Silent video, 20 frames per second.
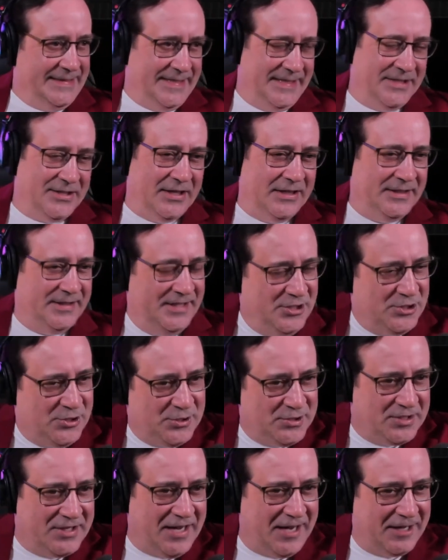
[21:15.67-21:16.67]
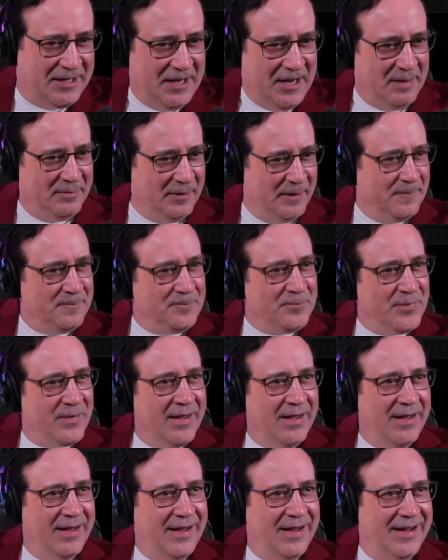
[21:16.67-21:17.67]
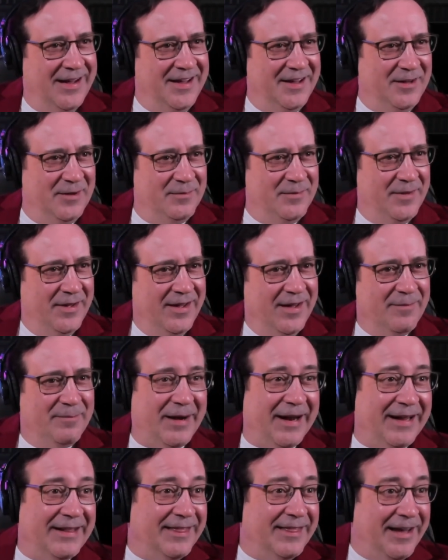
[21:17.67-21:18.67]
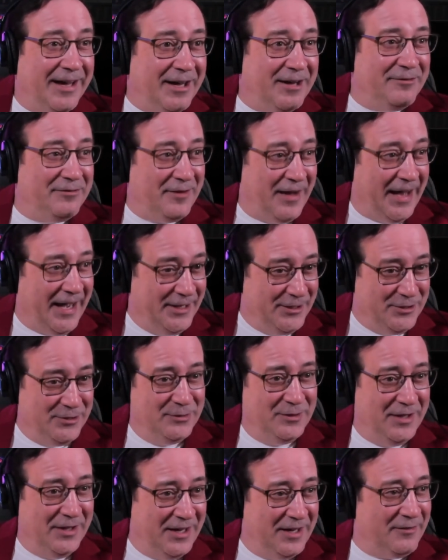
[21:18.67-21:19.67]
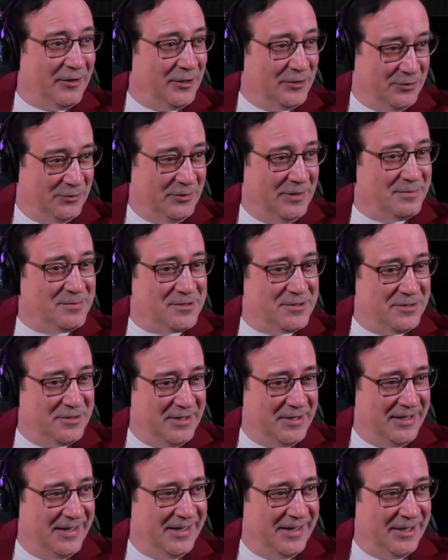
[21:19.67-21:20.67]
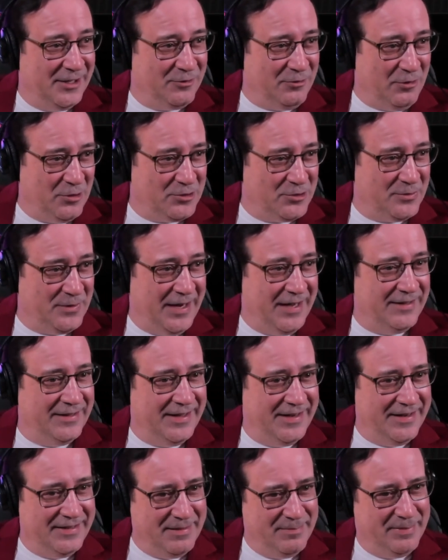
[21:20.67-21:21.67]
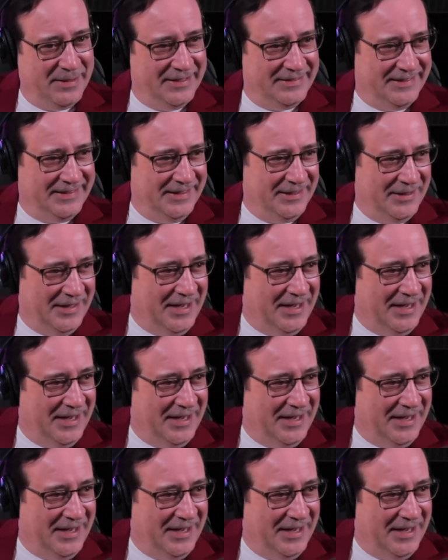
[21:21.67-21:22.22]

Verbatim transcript: TetonT-shirts.com. But, um, but I love, I do love our trips to the uh, grocery outlet and the big deal